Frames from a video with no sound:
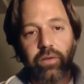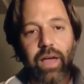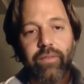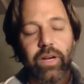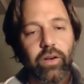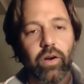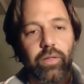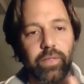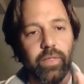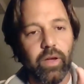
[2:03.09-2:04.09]
of heaven and
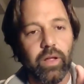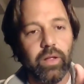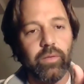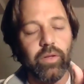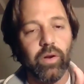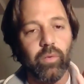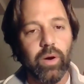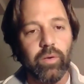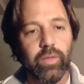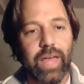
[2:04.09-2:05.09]
earth,
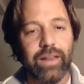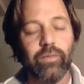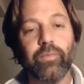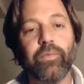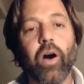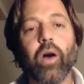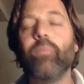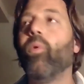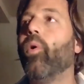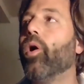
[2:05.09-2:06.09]
that is far
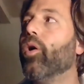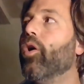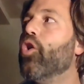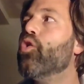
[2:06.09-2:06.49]
more